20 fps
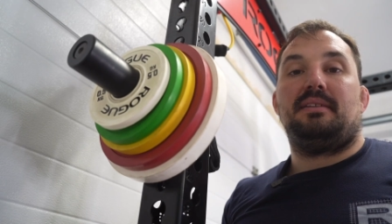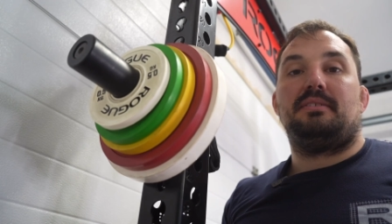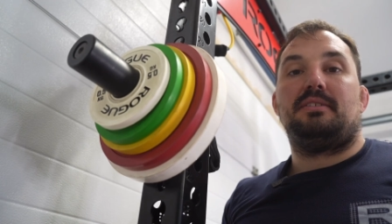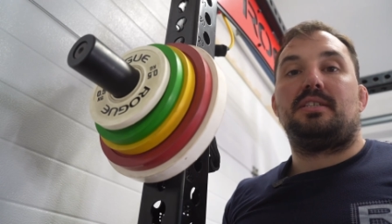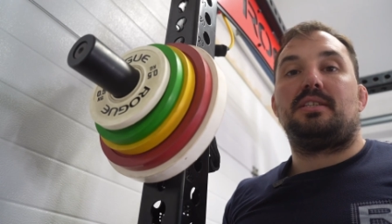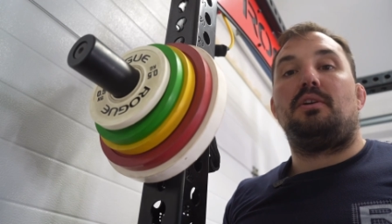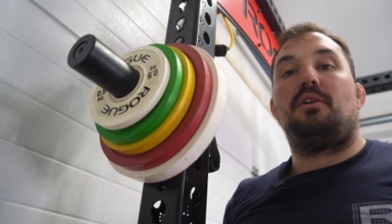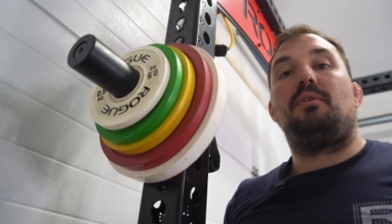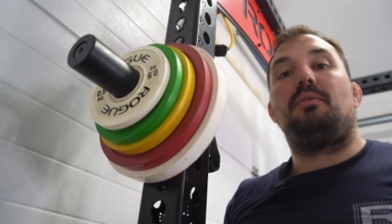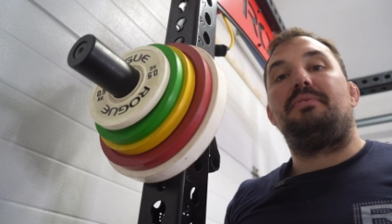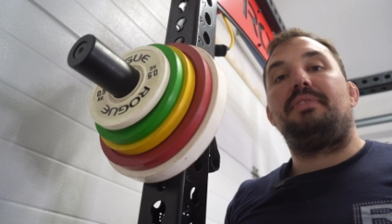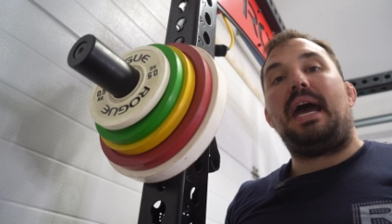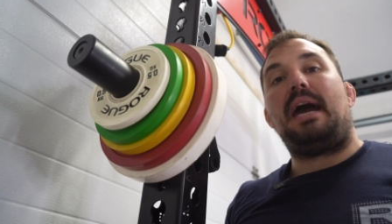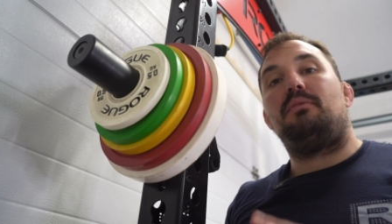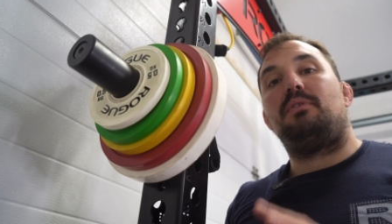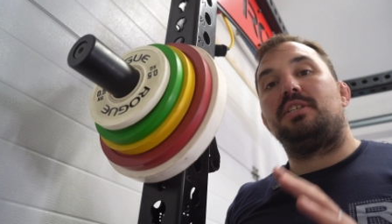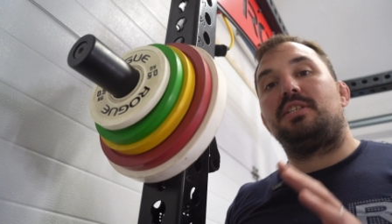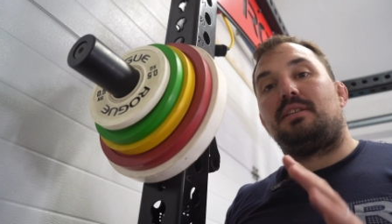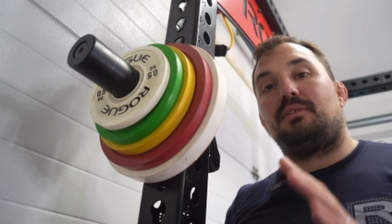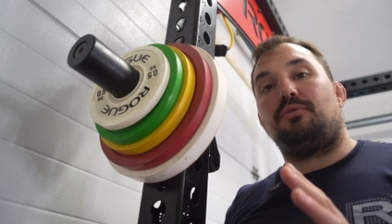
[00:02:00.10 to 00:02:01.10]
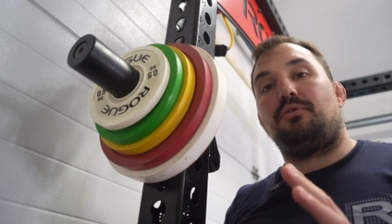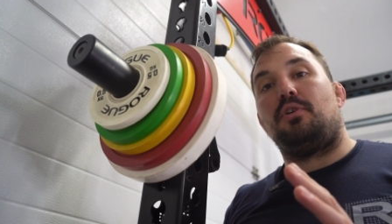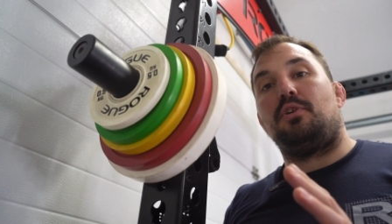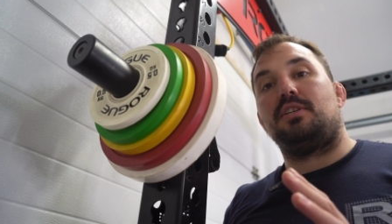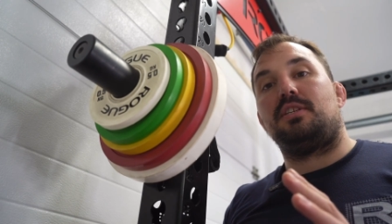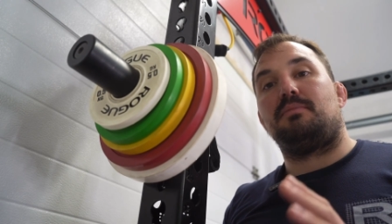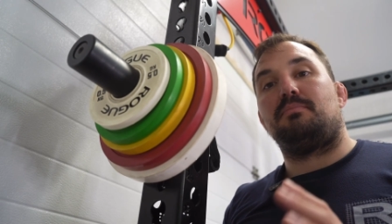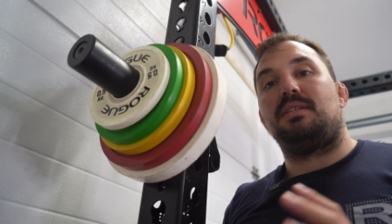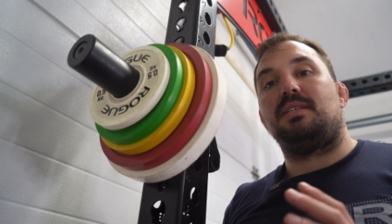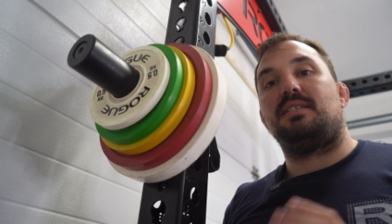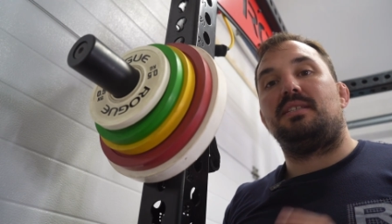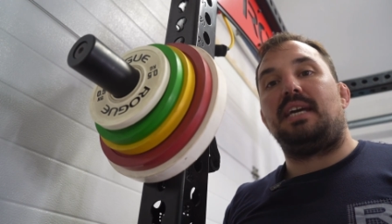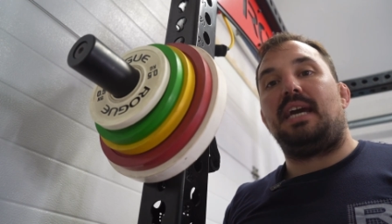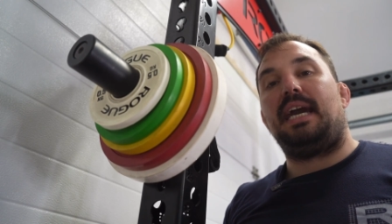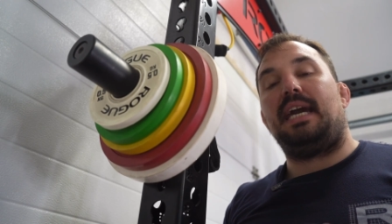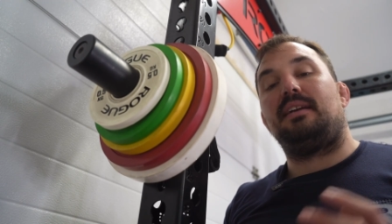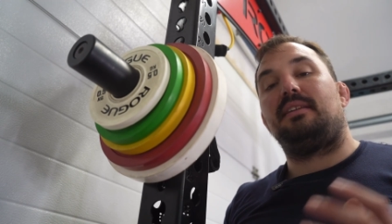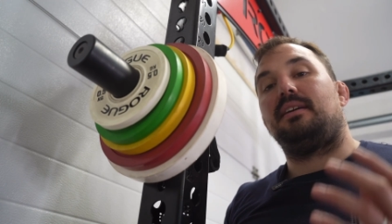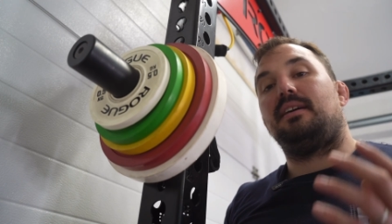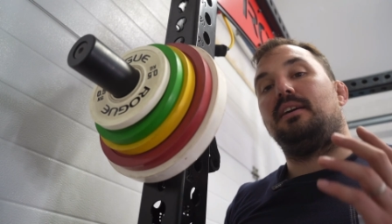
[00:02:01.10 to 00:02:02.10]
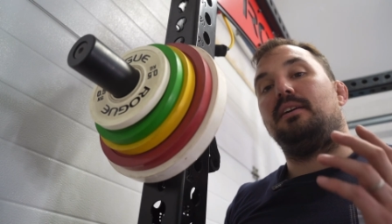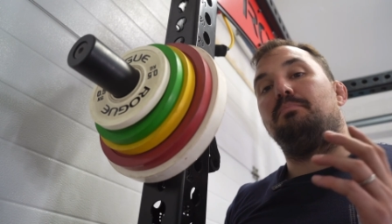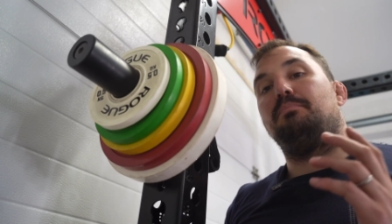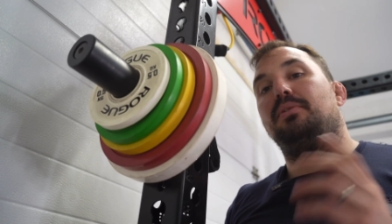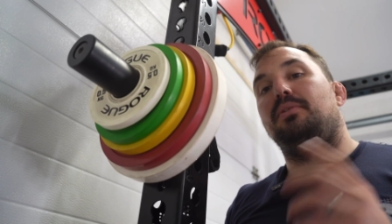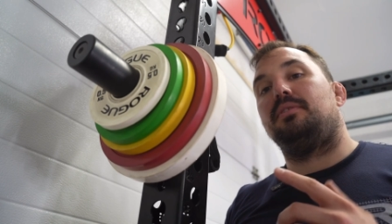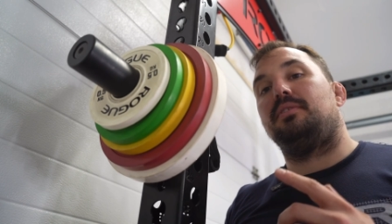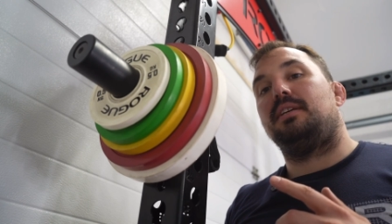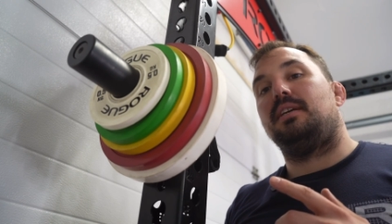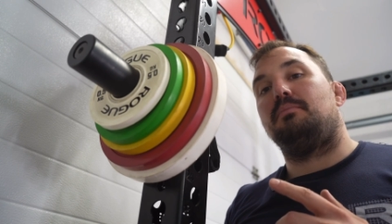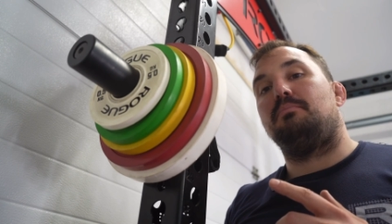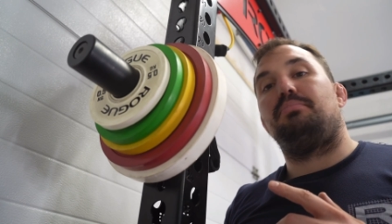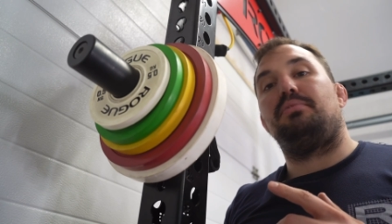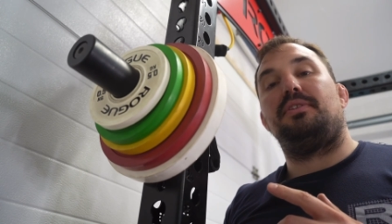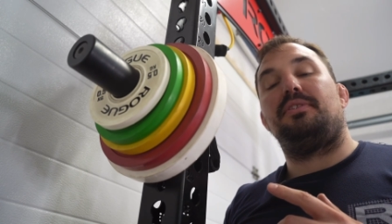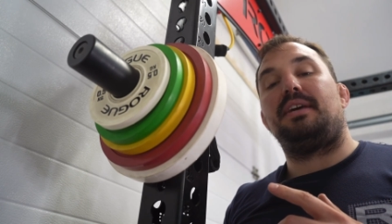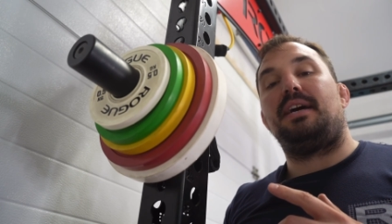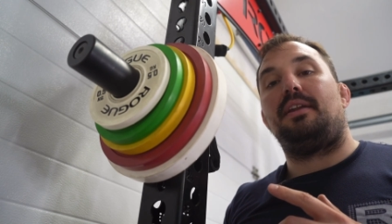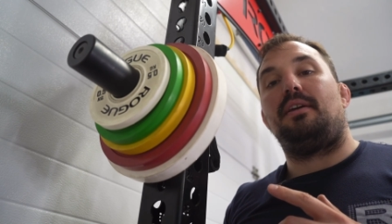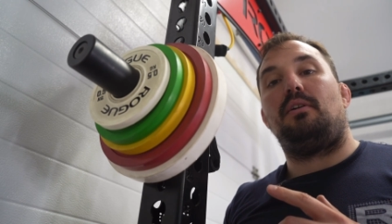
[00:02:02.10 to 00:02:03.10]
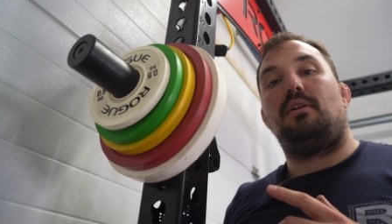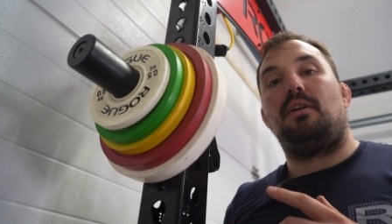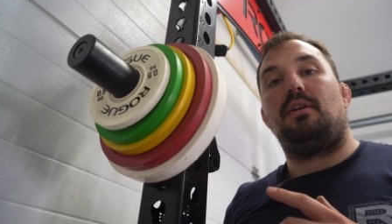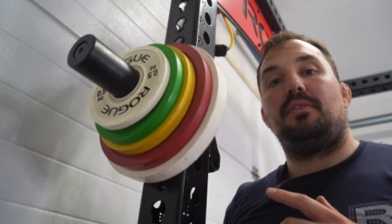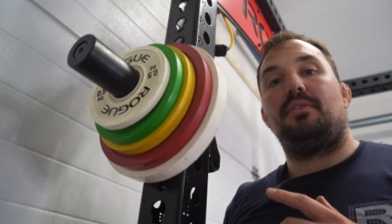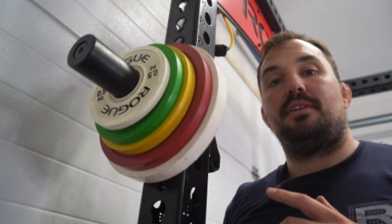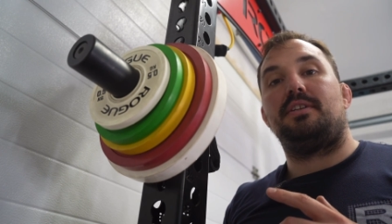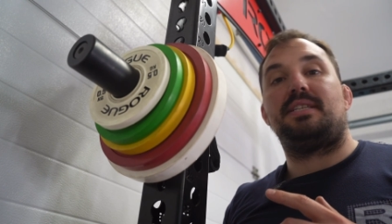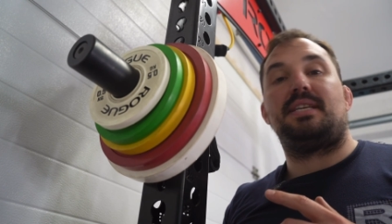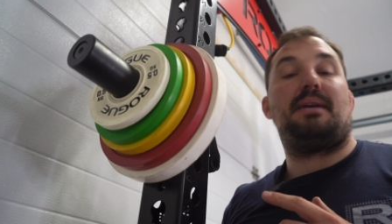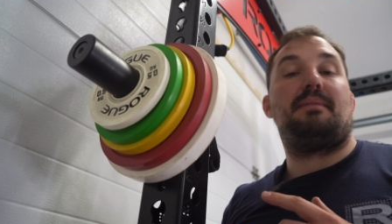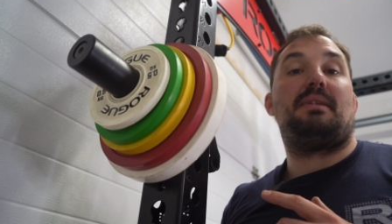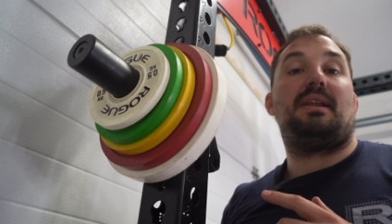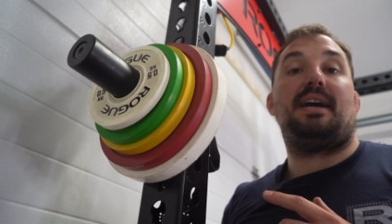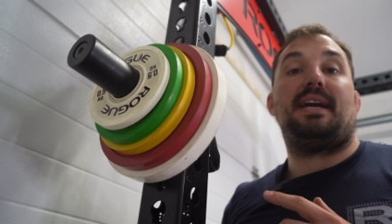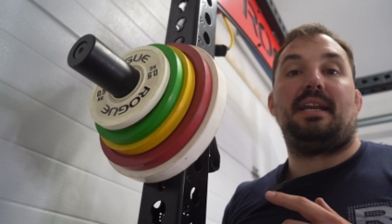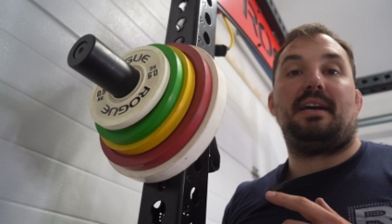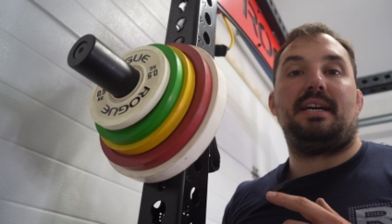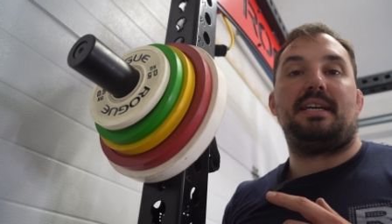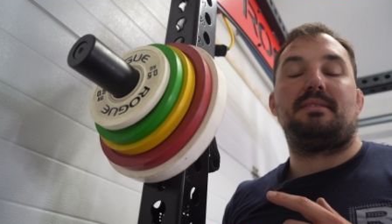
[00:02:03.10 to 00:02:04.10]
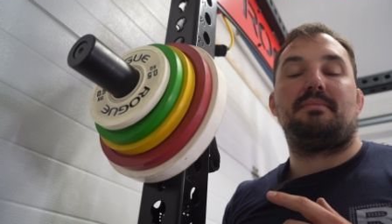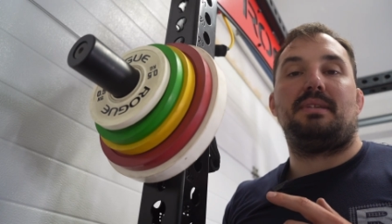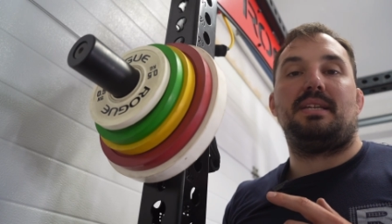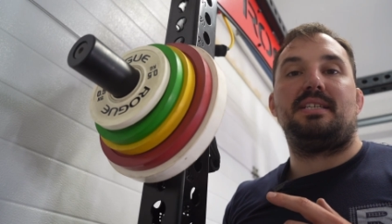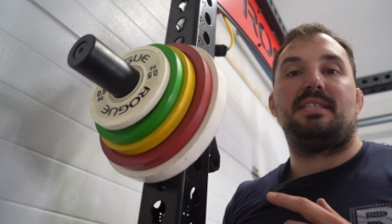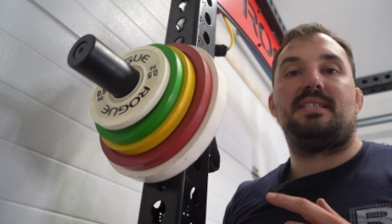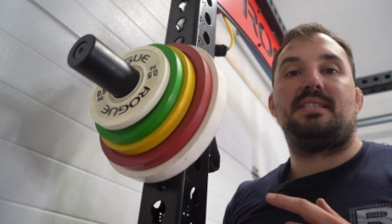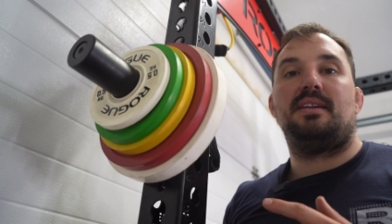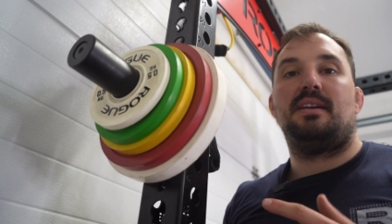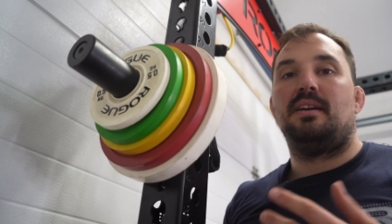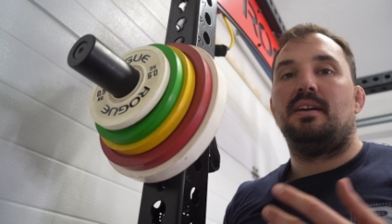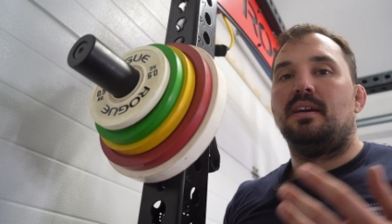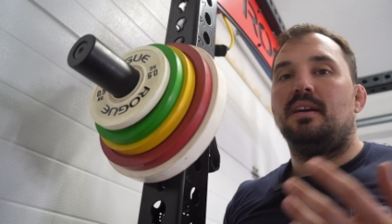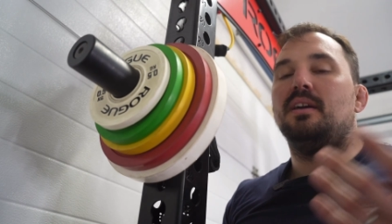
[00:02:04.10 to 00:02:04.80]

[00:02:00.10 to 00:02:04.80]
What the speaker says: So that was the first mistake, that I didn't put that all on the same line item list.